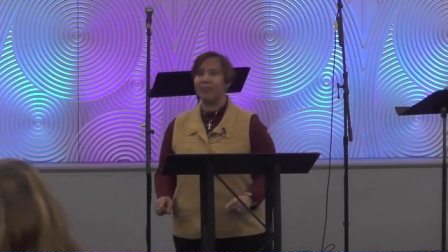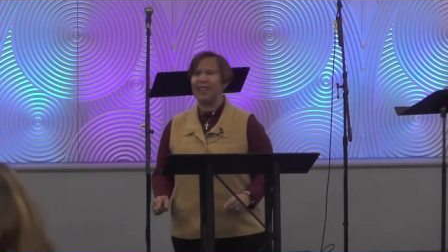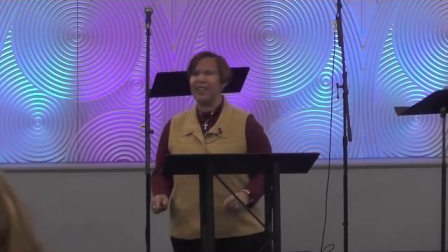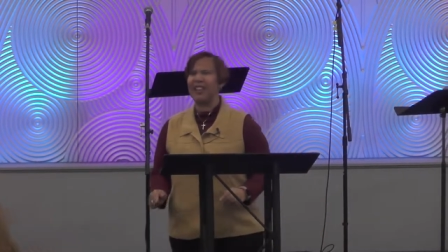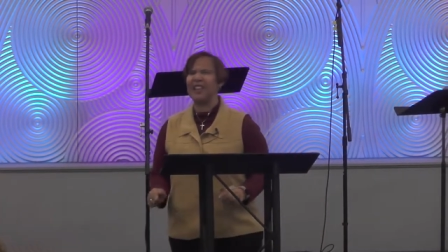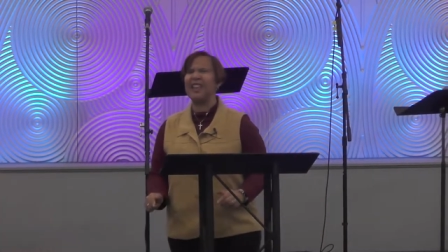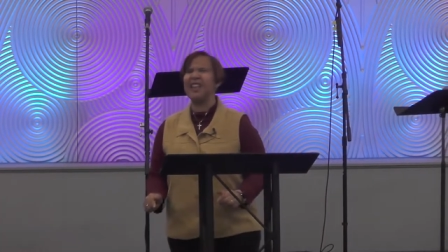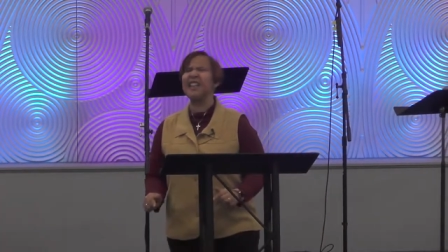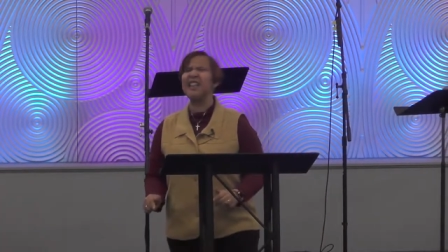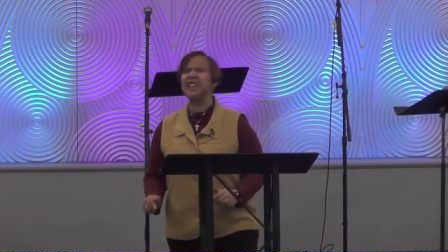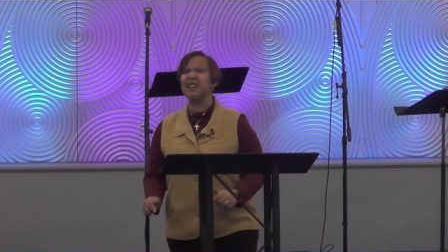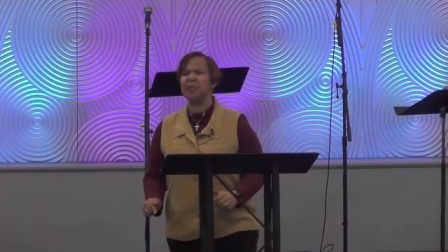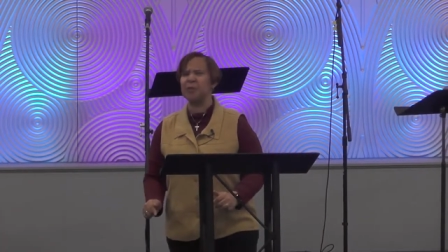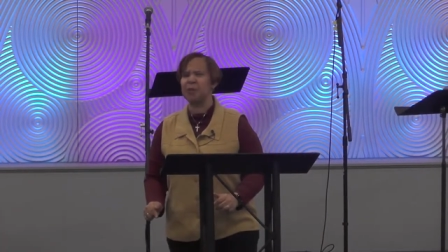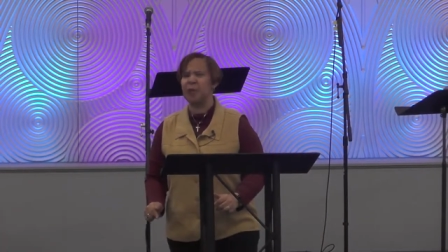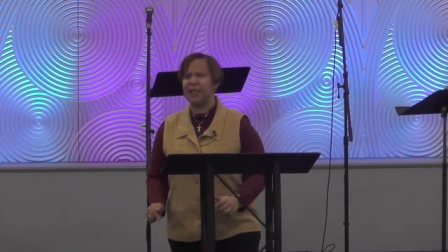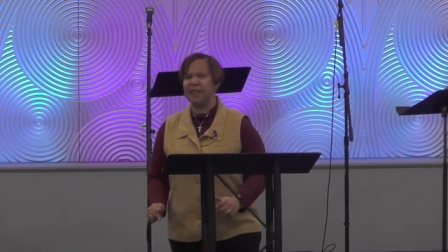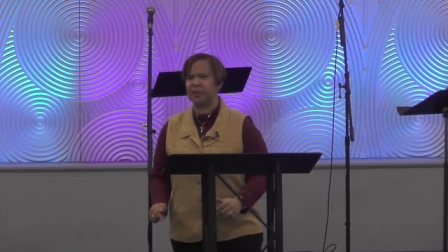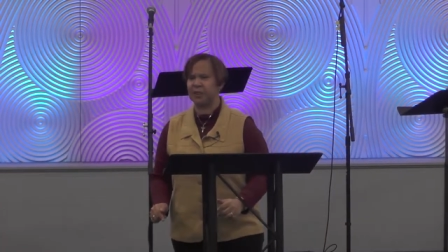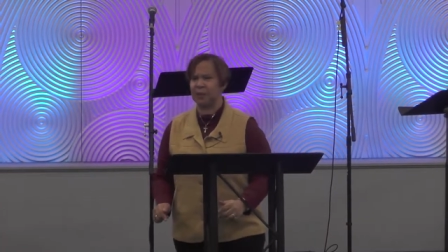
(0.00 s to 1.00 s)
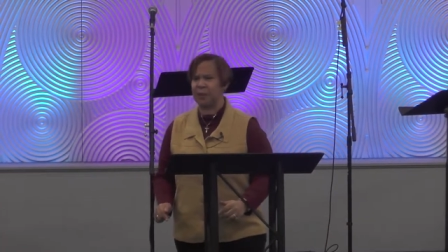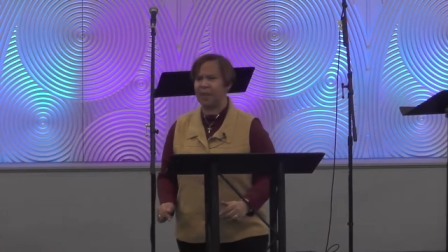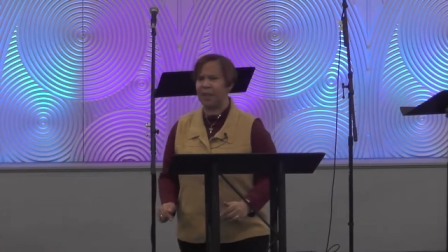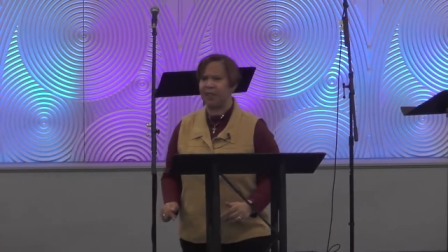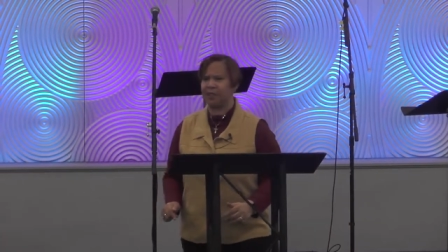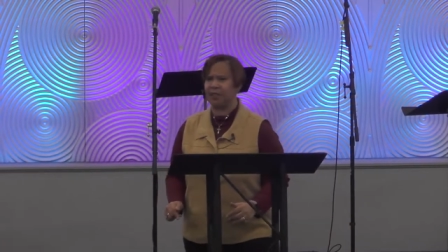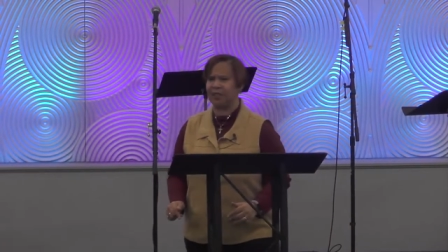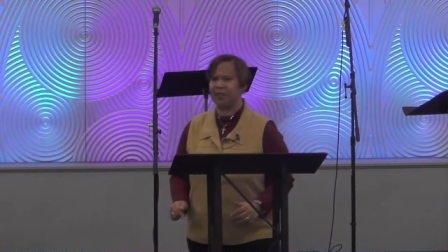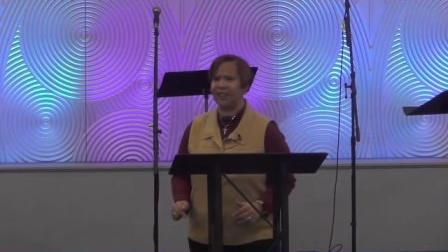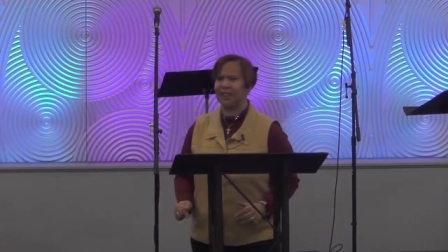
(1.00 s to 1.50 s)
He is the
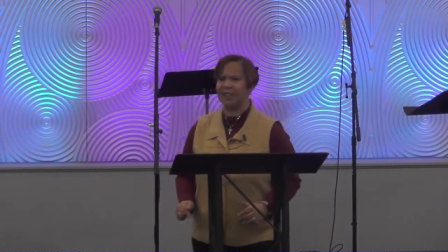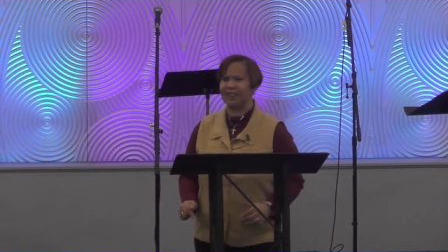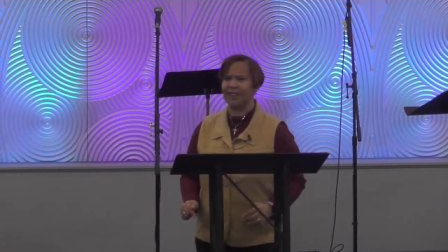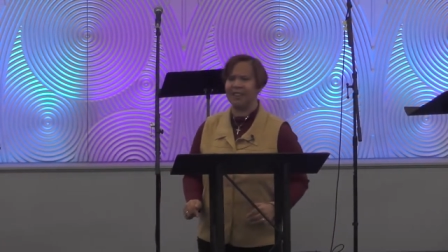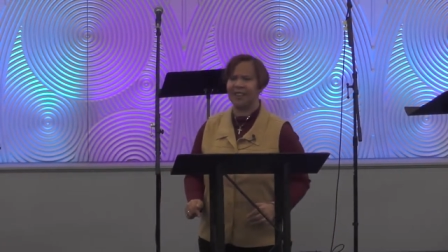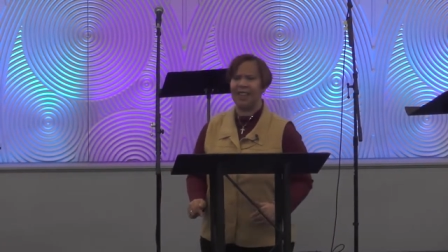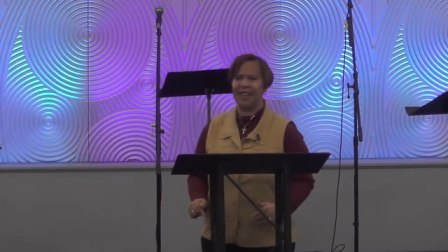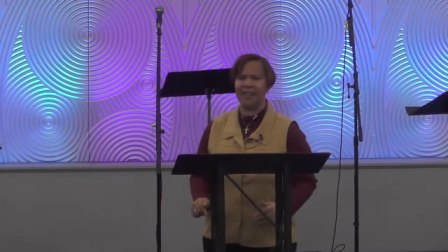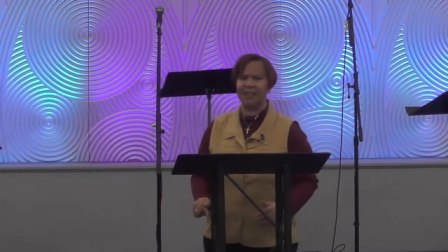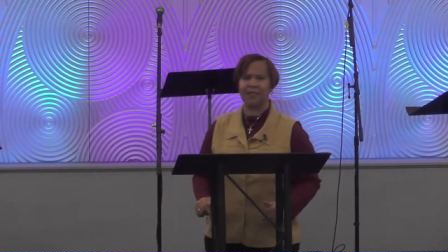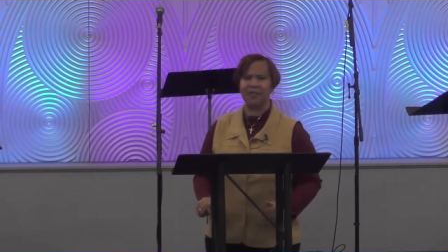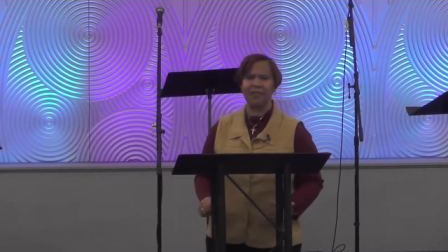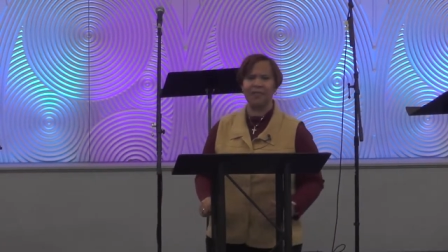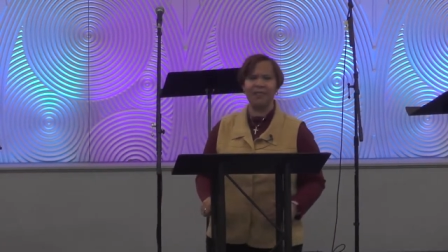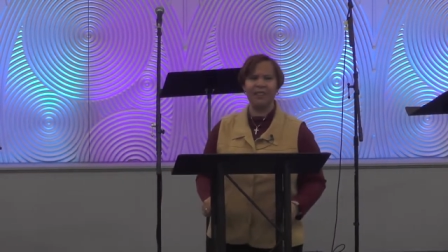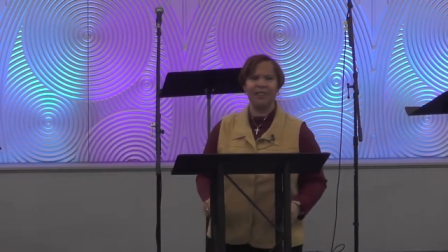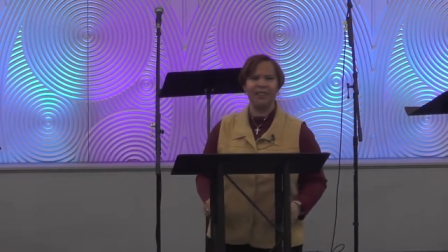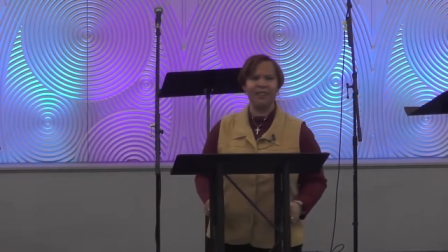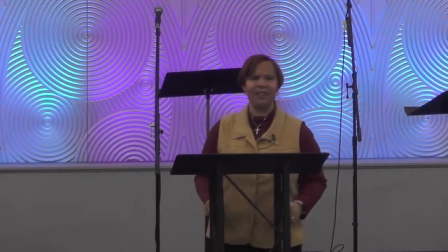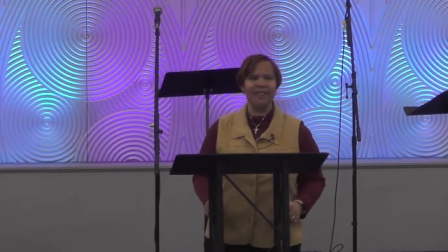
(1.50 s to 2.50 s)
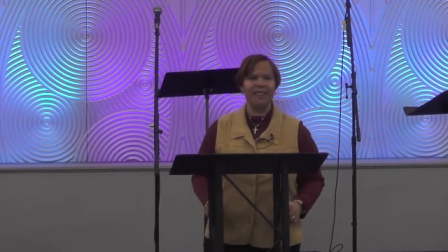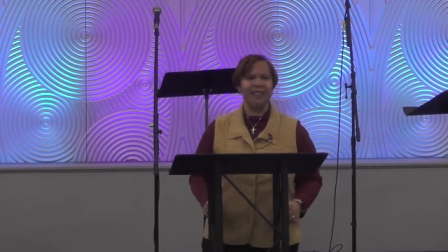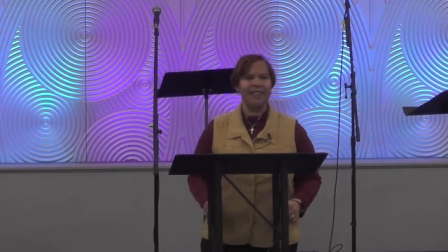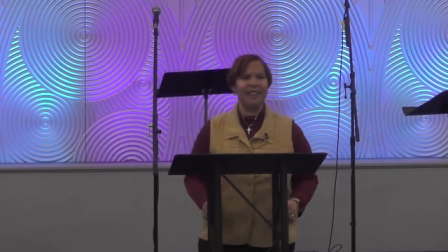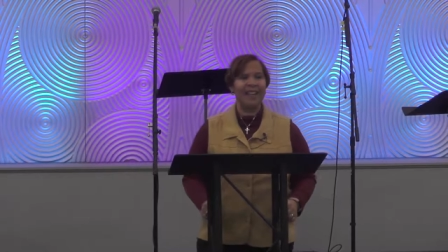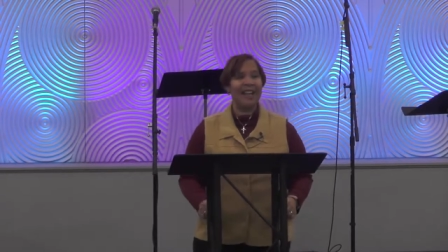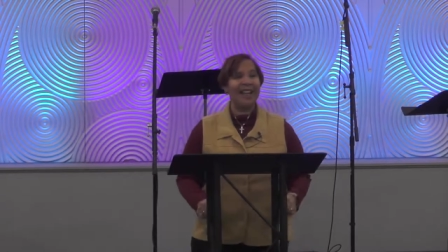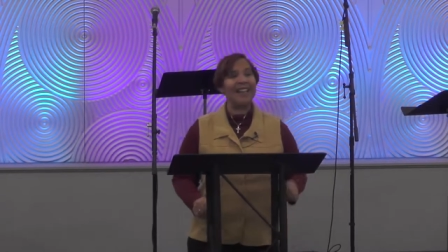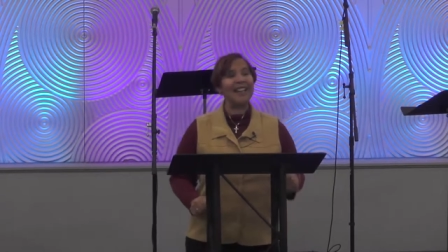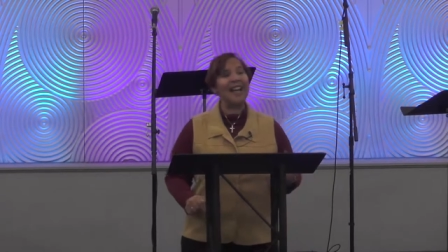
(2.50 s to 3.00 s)
resurrection and the life.
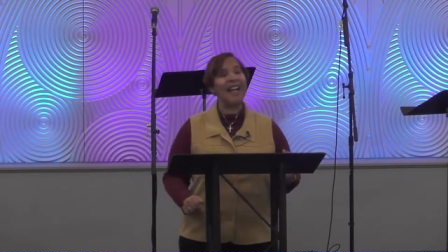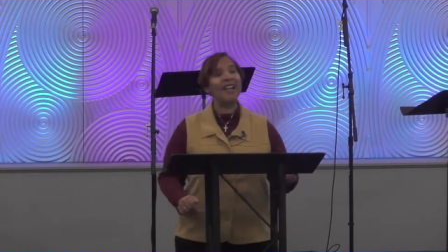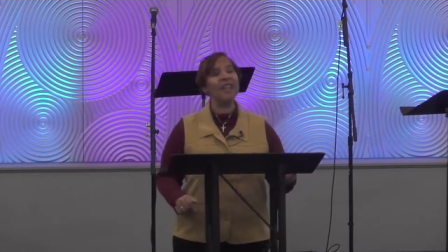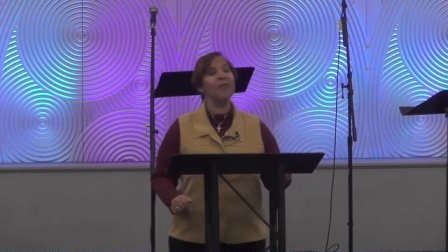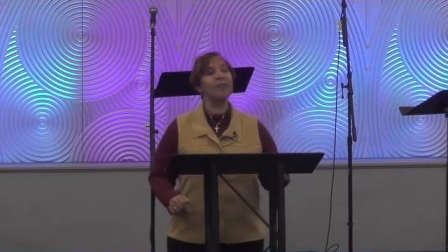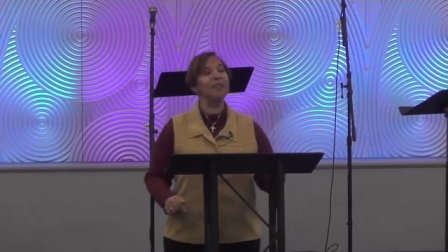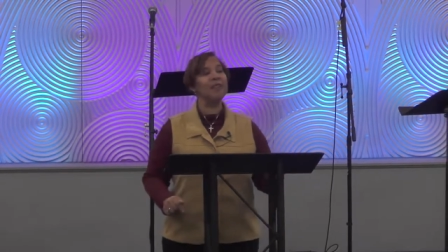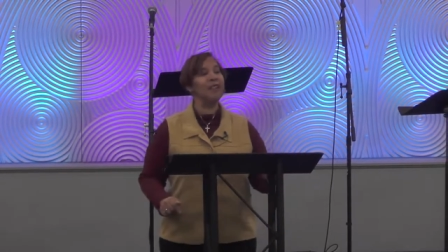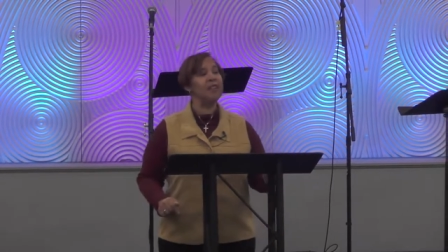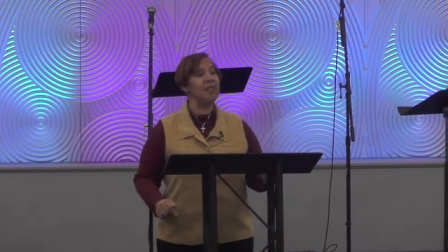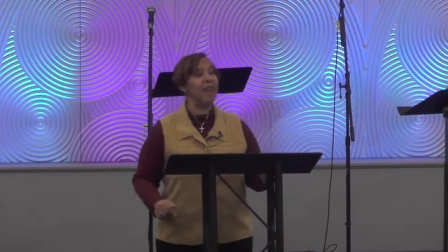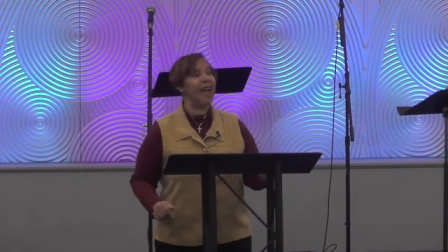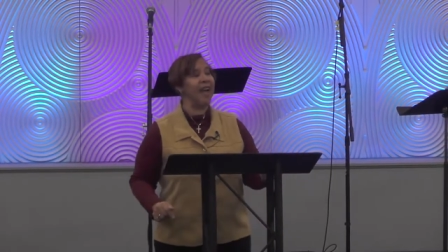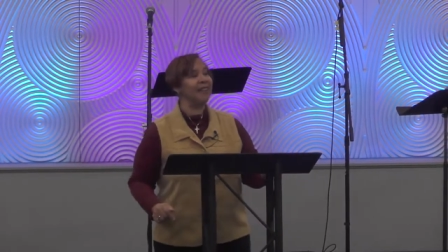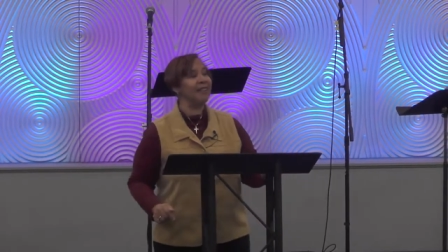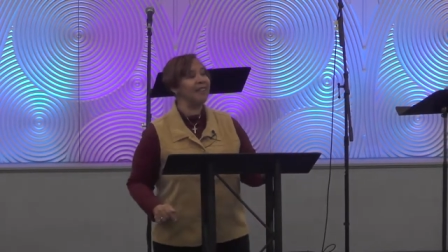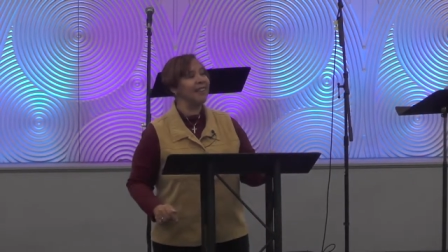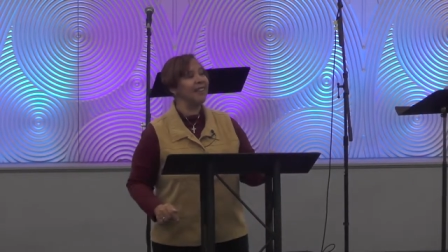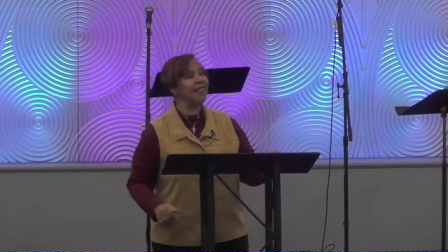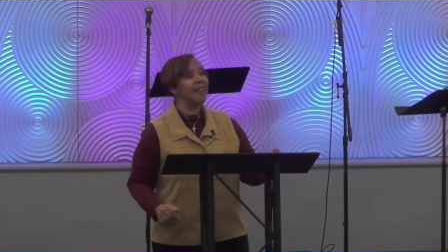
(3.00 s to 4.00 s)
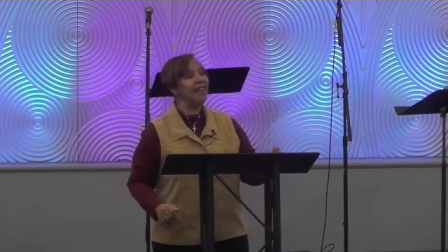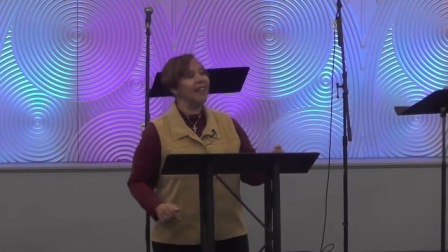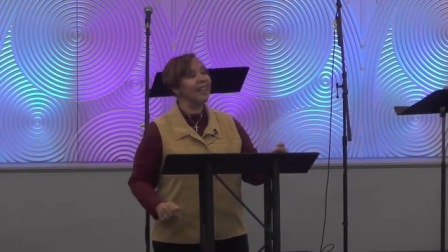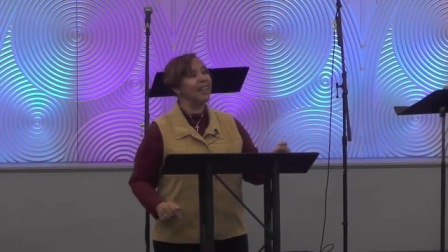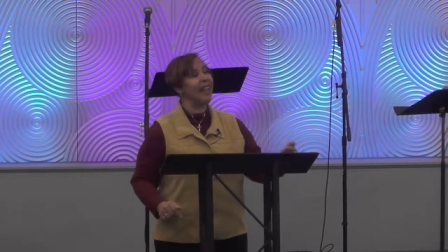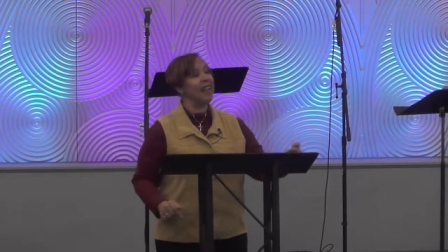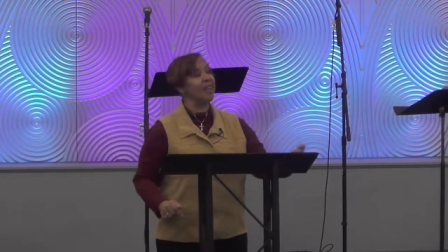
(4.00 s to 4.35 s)
And not only that, he